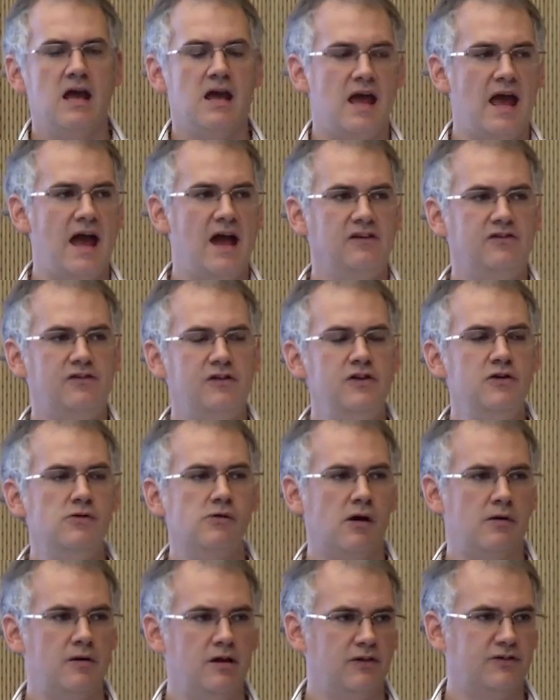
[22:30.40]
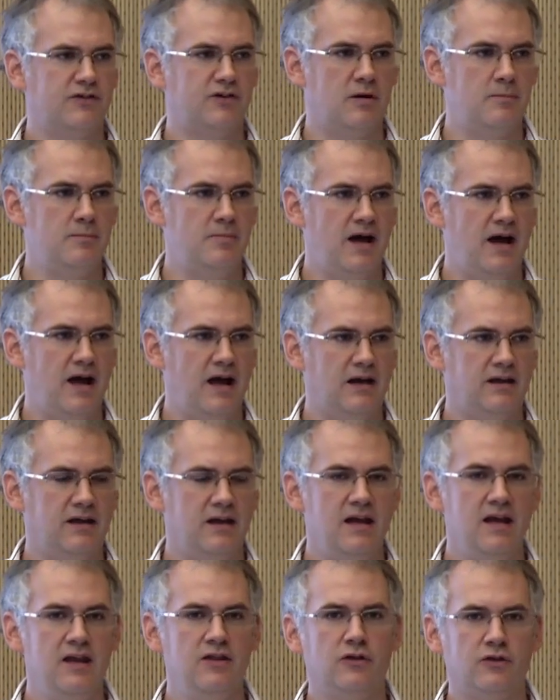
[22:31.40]
as the URLs come back
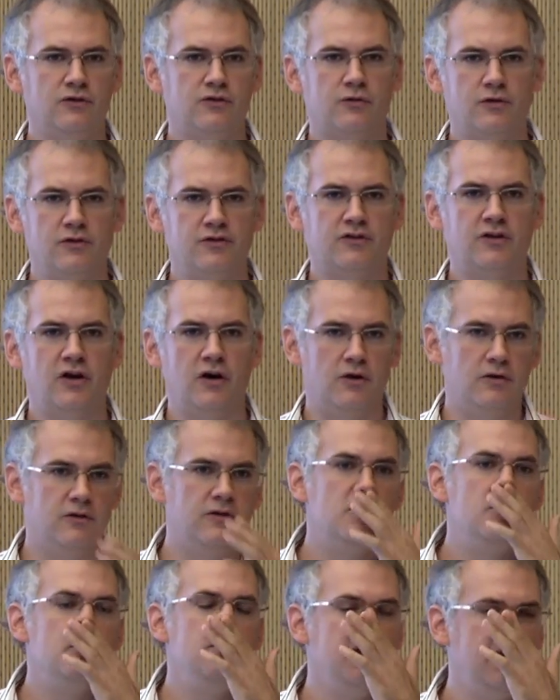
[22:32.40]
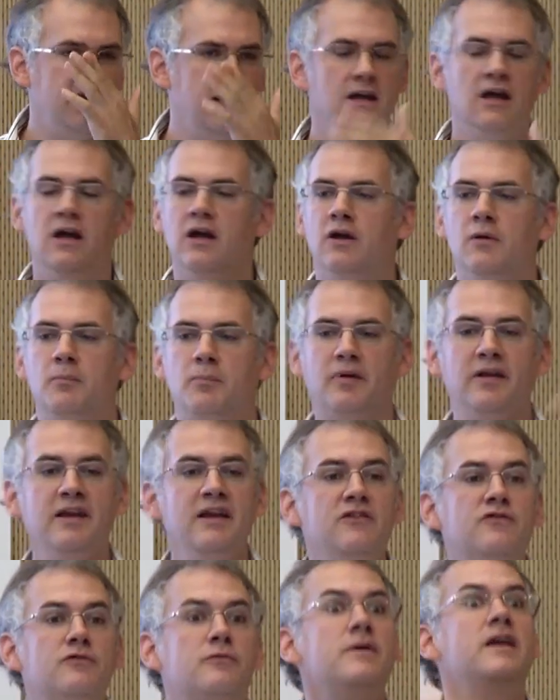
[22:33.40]
in the source code, meaning
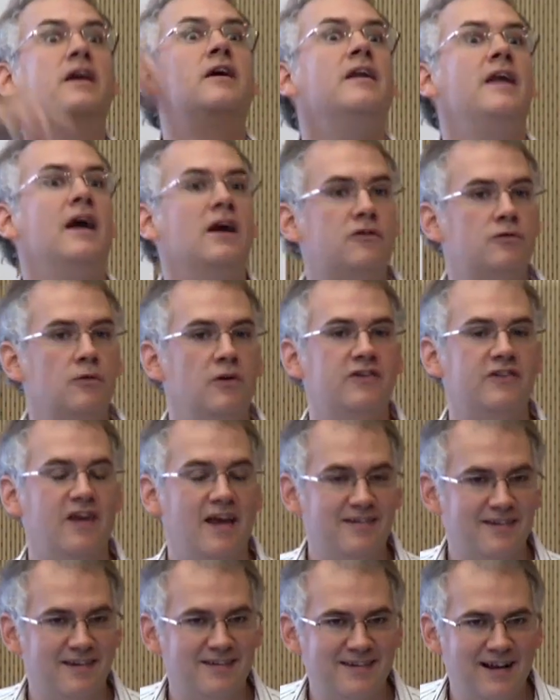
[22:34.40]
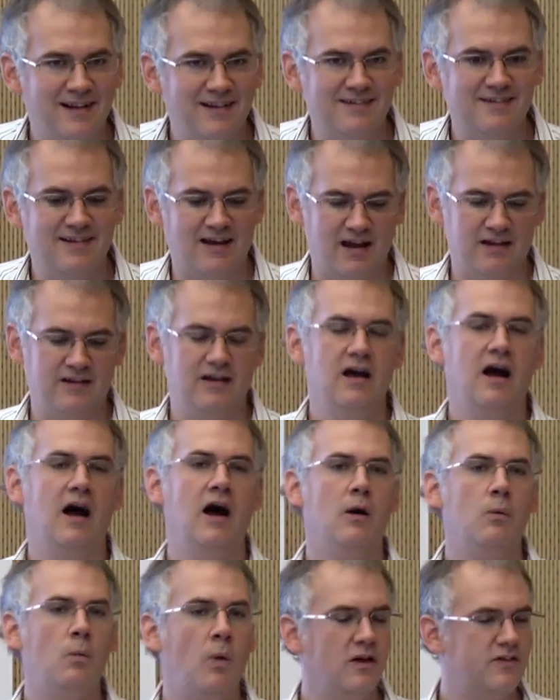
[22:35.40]
please reconnect to an SSL site.
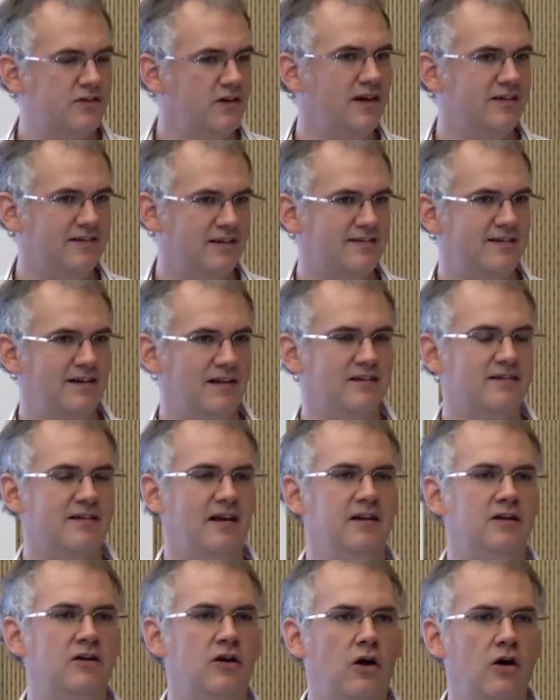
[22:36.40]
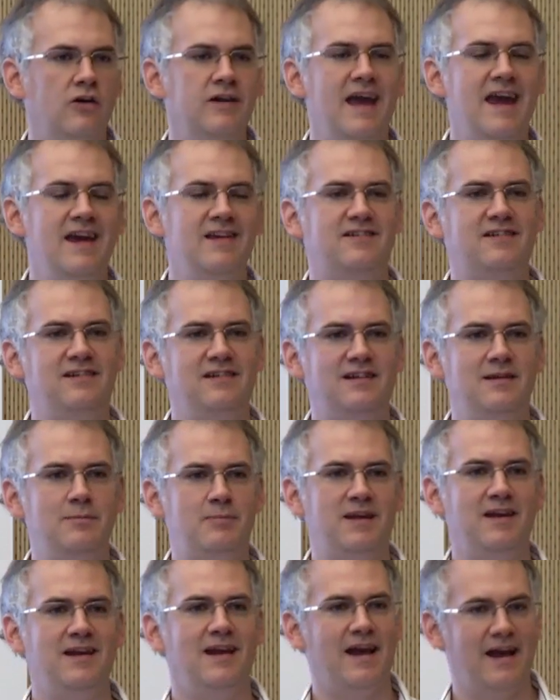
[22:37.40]
What's an SSL site called?
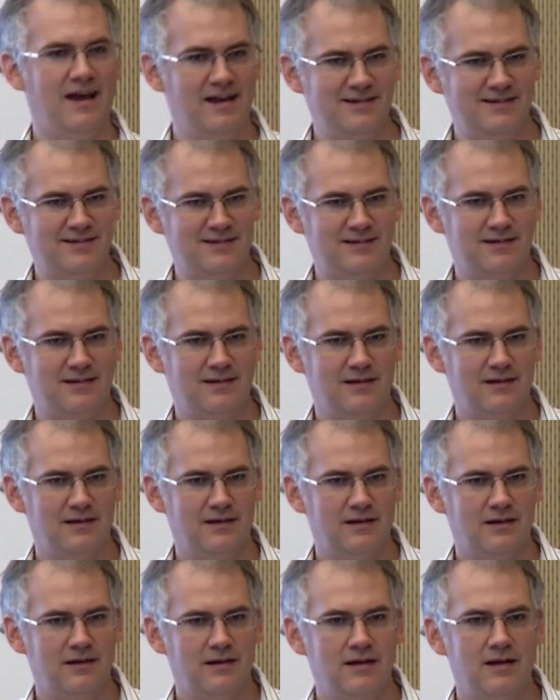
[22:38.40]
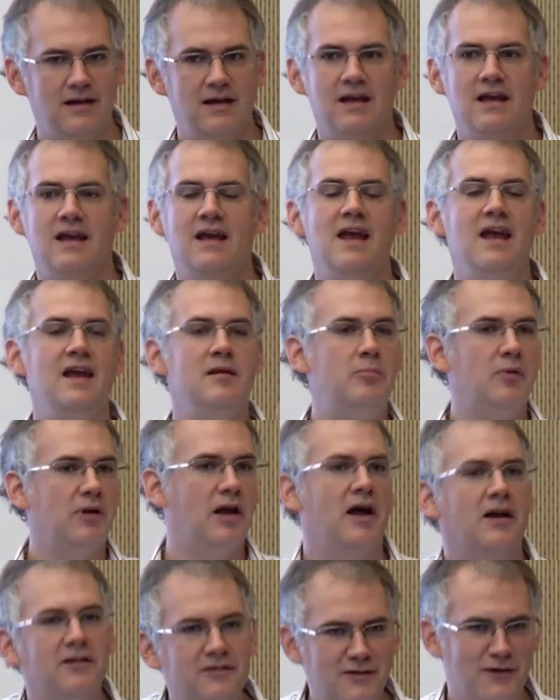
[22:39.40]
HTTPS. It
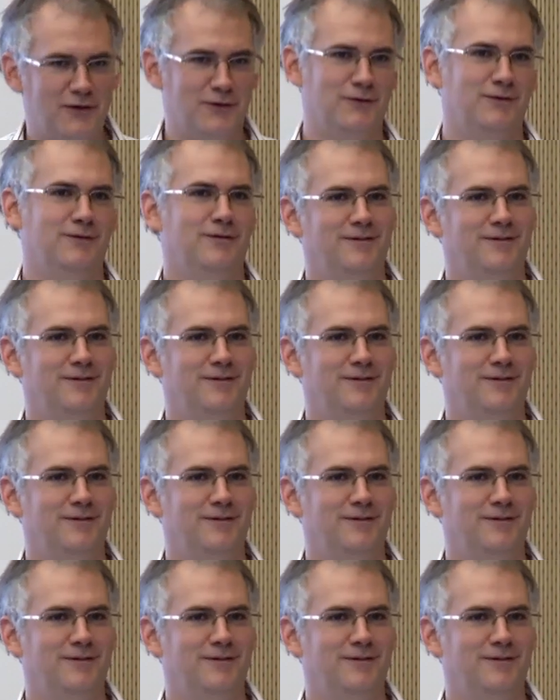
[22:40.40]
blocks those.